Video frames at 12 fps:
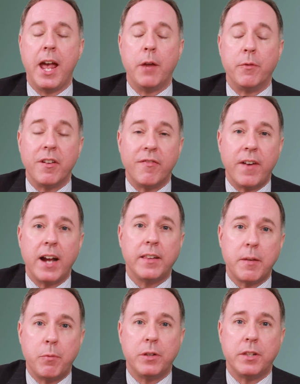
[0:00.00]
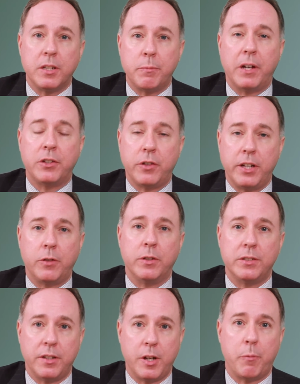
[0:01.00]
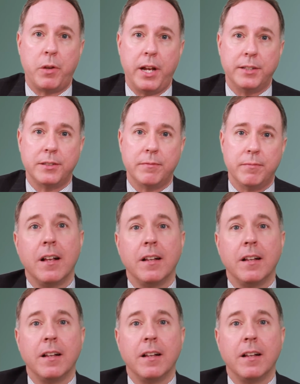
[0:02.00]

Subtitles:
and we finally put the special interests in their place.